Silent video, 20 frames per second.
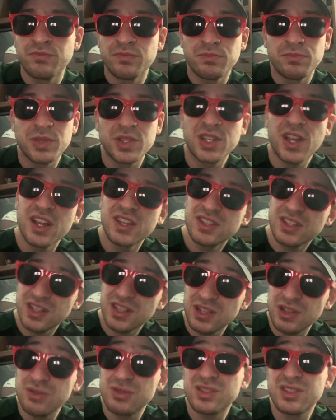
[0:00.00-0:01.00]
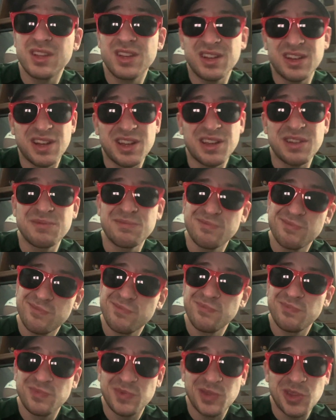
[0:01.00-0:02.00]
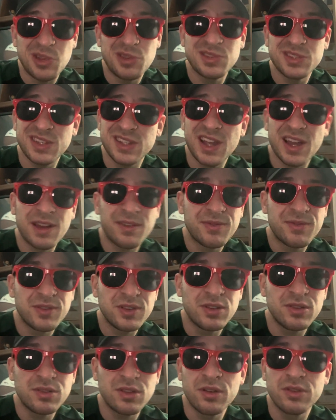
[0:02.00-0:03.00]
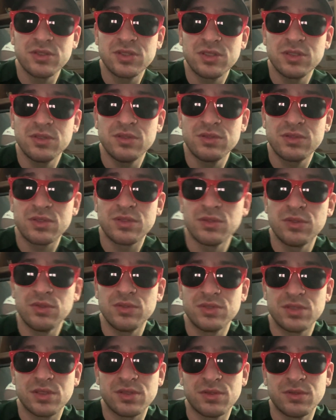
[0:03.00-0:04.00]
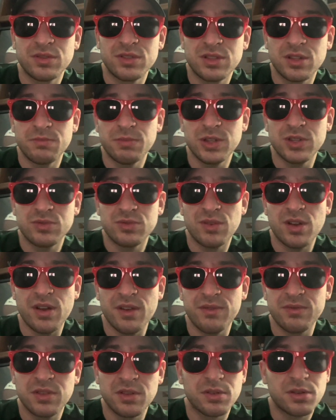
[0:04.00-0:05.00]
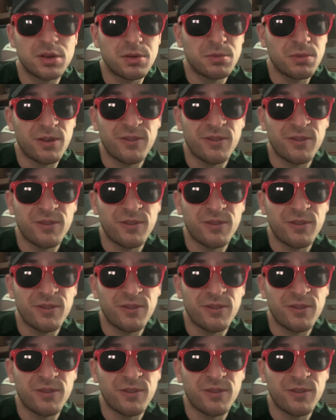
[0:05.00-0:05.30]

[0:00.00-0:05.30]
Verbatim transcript: besides Houston and UCF, those two schools are going to the Big 12. They're going to be